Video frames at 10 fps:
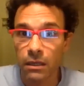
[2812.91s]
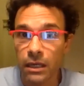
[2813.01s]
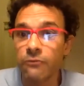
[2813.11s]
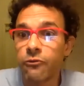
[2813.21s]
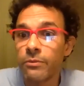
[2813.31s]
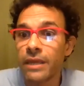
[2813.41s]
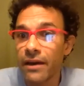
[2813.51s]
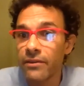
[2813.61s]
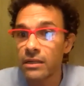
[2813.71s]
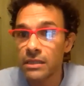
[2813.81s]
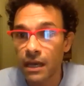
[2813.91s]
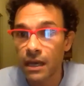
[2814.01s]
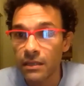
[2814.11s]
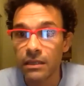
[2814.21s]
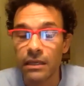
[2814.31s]
And from the other
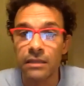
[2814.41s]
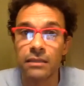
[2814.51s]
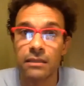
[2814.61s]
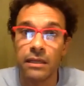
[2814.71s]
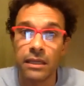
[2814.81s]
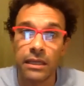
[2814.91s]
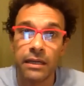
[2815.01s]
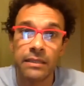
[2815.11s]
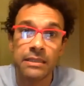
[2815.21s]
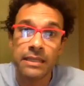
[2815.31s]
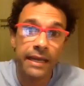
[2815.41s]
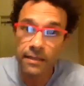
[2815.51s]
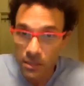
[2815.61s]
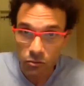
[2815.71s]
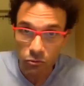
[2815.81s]
side, it
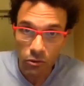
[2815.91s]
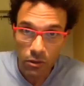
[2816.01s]
scares you